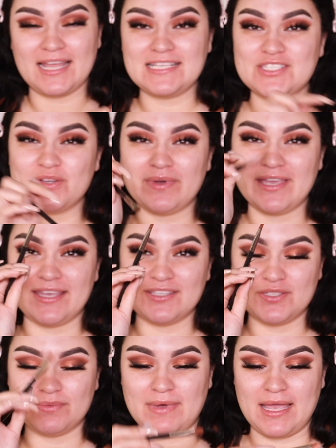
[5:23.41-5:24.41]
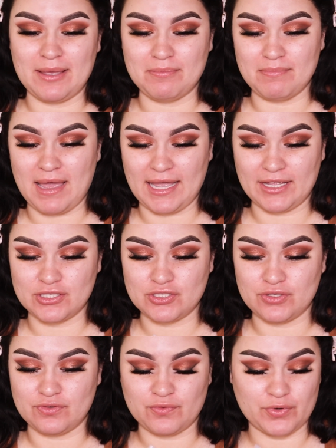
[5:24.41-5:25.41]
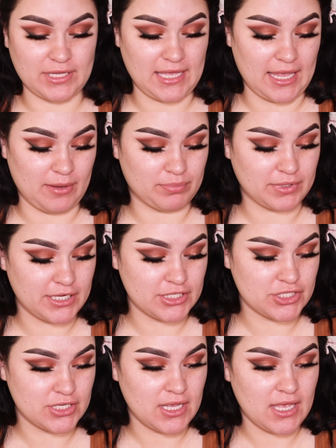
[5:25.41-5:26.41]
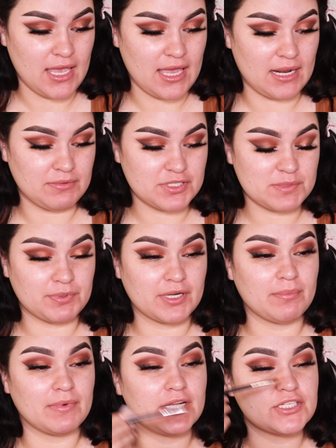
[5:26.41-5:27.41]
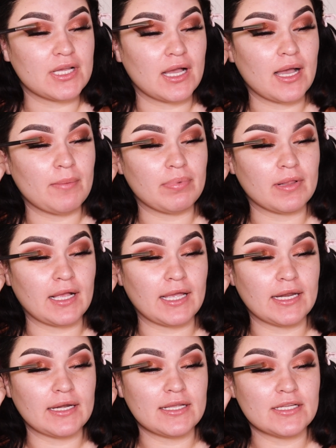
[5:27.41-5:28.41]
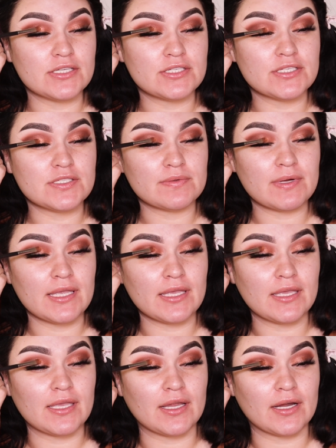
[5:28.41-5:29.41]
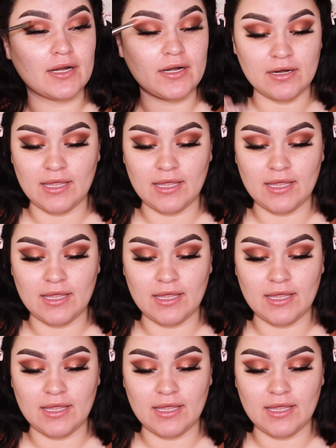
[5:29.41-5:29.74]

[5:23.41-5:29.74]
I still went into my MAC 248 brush, and I'm just pretty much applying it just right here.